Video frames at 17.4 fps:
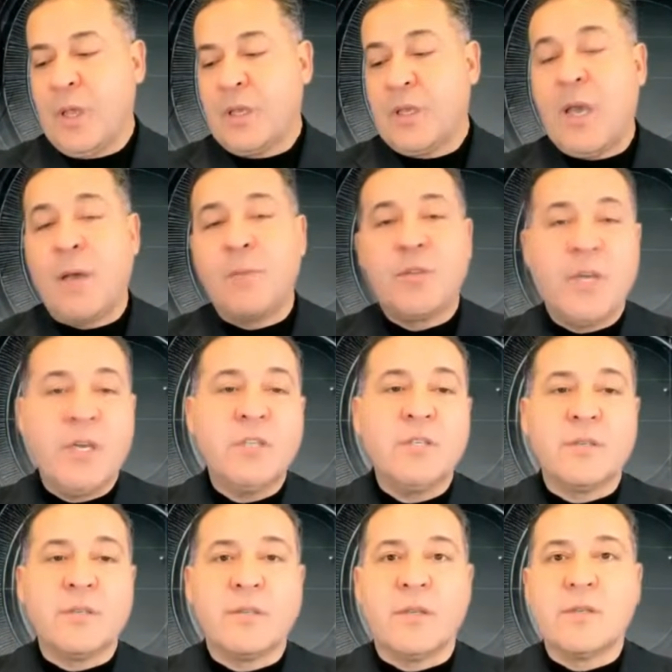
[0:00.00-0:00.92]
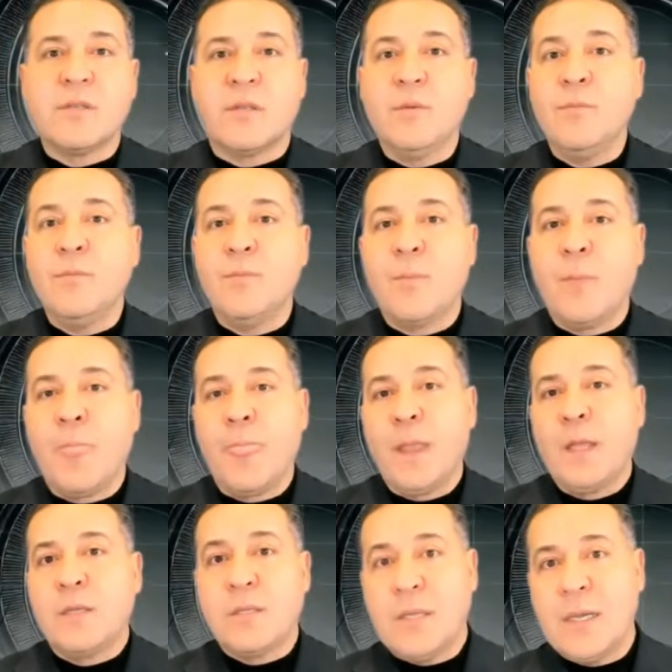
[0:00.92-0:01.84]
capitation system,
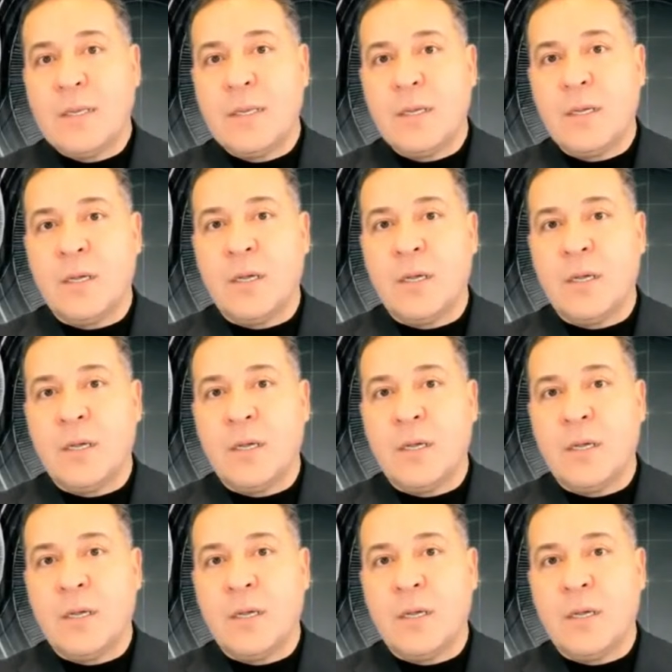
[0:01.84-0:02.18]
then